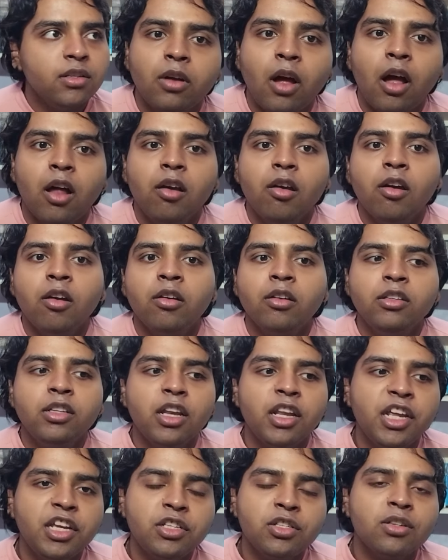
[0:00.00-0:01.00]
The
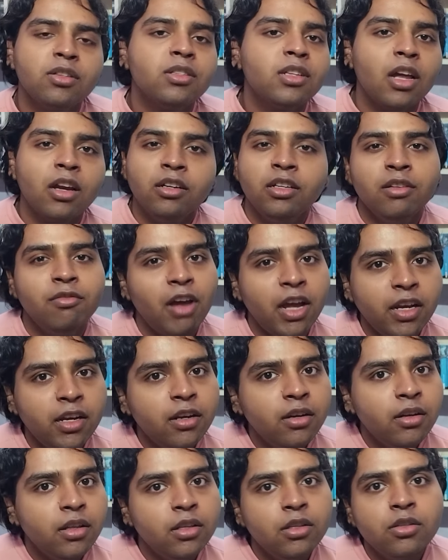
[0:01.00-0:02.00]
nations are
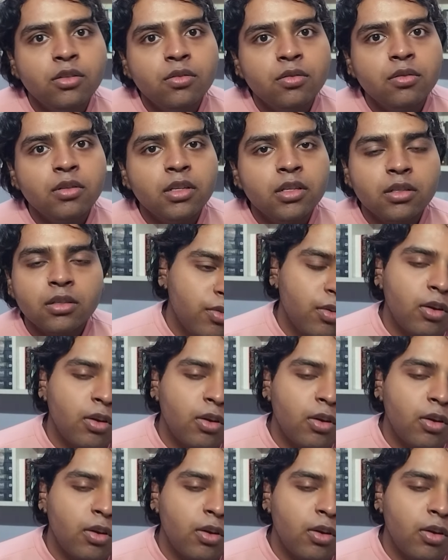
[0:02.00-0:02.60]
divided into this.